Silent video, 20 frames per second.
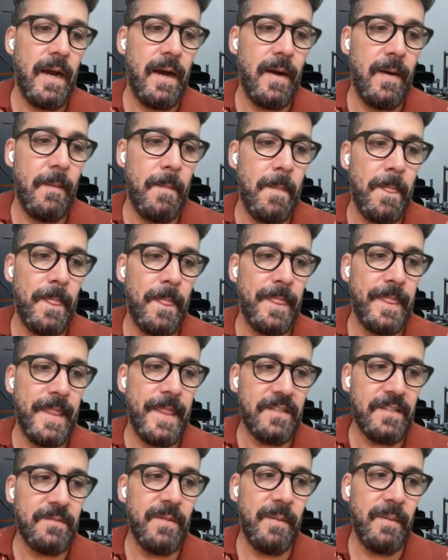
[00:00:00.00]
Um,
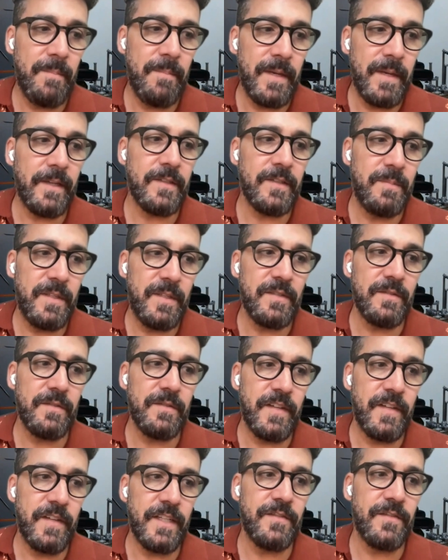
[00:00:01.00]
that's my biggest piece of
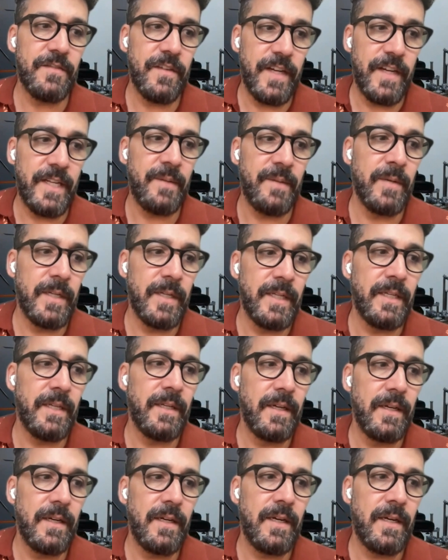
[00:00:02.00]
advice for
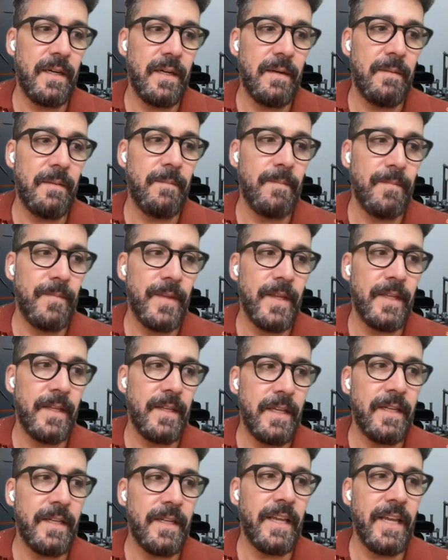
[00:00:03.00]
anybody. Um,
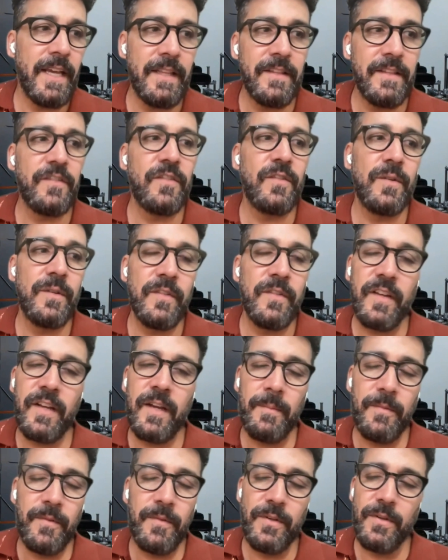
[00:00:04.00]
and and again, the students that
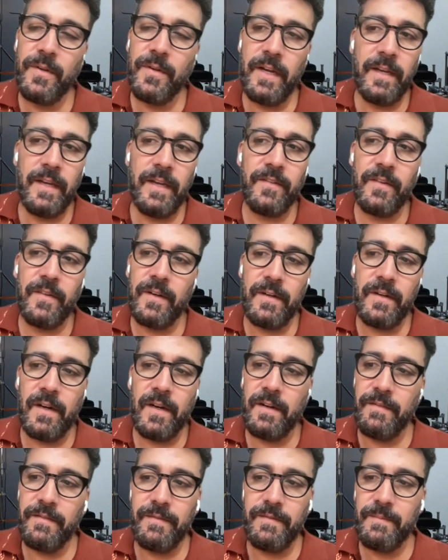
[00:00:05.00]
come through you guys are
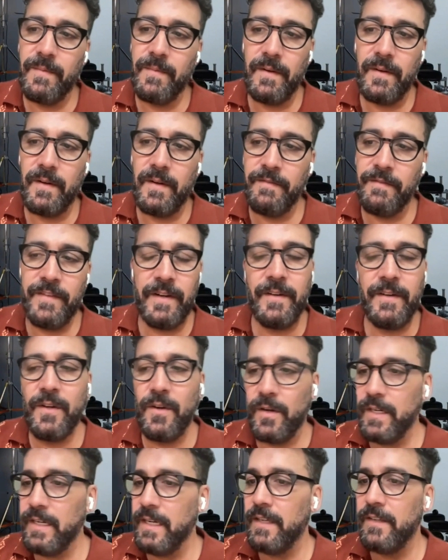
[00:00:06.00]
are are very
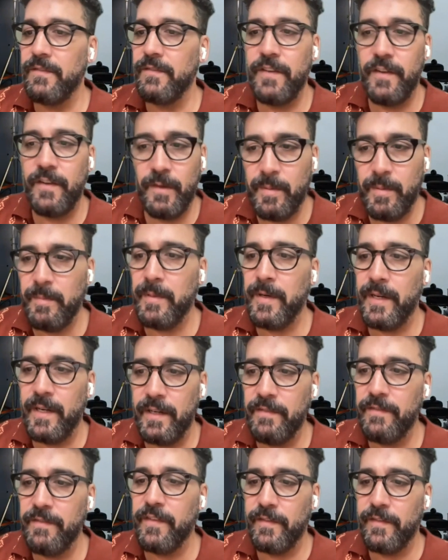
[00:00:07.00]
organized, very
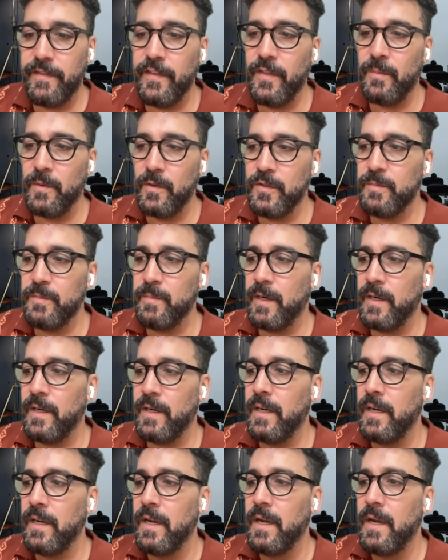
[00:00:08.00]
prepared for for the most
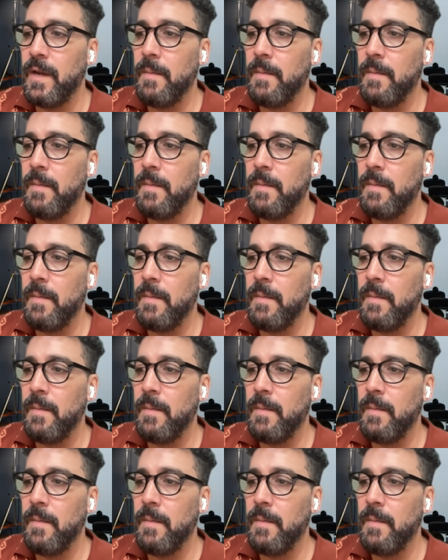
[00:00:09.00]
part.